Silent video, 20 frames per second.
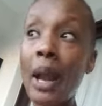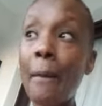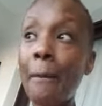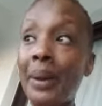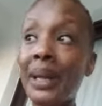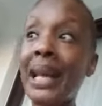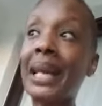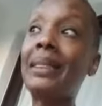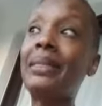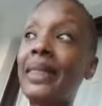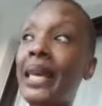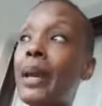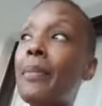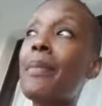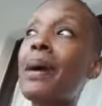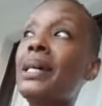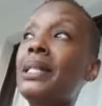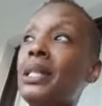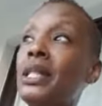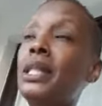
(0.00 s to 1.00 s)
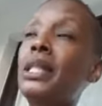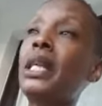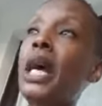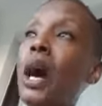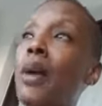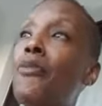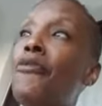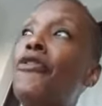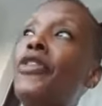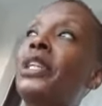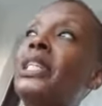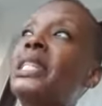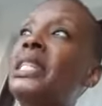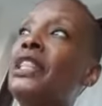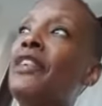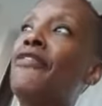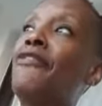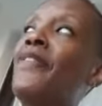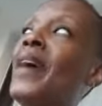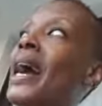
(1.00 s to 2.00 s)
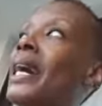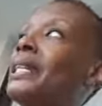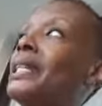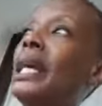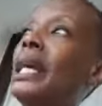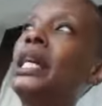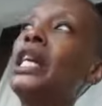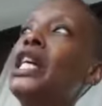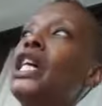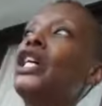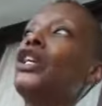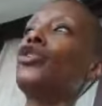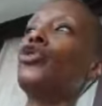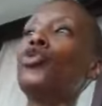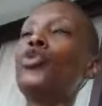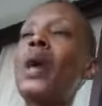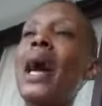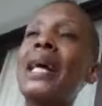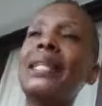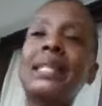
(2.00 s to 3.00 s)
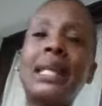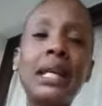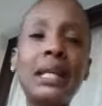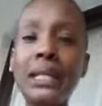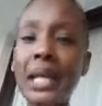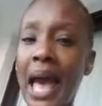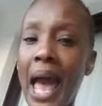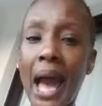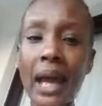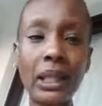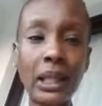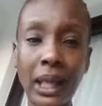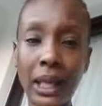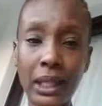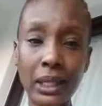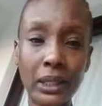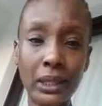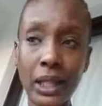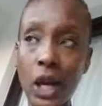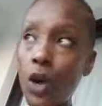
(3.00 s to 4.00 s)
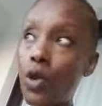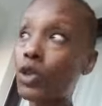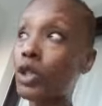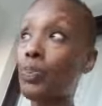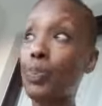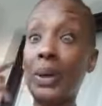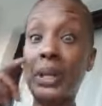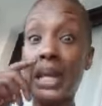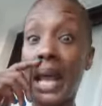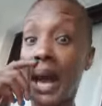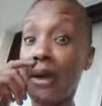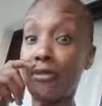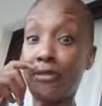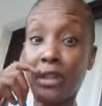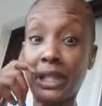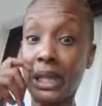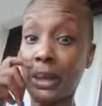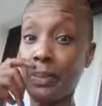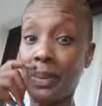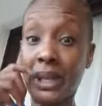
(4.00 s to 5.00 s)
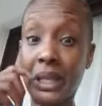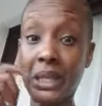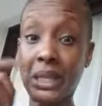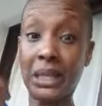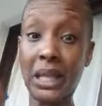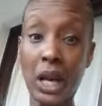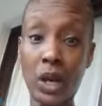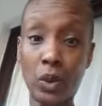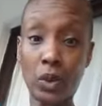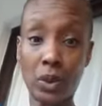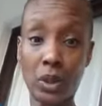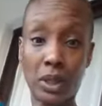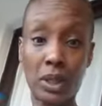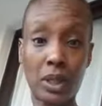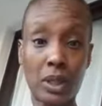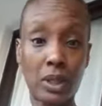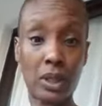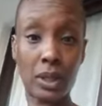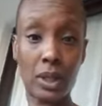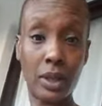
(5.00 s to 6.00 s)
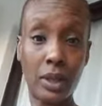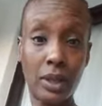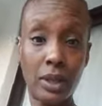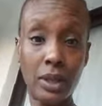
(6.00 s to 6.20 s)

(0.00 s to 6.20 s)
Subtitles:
But I think my discomfort is the fact that you guys get to act like adults, but not really be adults.